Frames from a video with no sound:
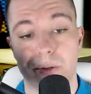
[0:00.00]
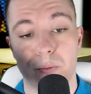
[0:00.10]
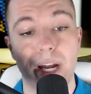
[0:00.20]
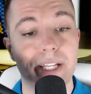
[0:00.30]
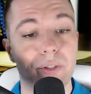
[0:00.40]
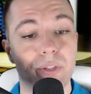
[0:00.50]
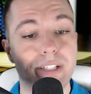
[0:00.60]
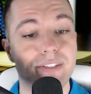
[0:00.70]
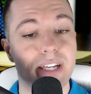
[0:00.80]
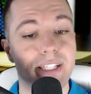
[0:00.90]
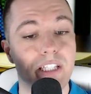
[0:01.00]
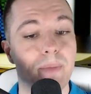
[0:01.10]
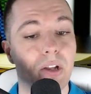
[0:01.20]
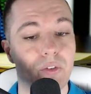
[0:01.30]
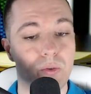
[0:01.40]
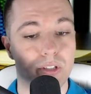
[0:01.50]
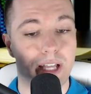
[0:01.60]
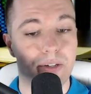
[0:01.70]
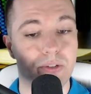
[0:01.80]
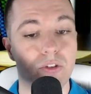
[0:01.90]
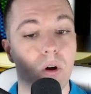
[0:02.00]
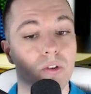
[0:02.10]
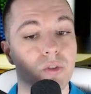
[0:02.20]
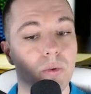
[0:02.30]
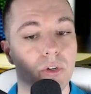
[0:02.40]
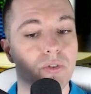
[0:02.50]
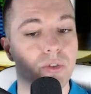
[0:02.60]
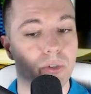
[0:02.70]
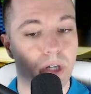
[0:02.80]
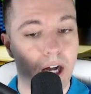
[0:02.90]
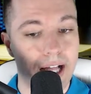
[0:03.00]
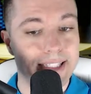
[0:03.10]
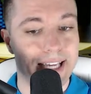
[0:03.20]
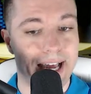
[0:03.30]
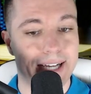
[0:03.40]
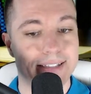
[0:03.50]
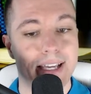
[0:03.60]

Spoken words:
Regularly sent email newsletters also nurture your contacts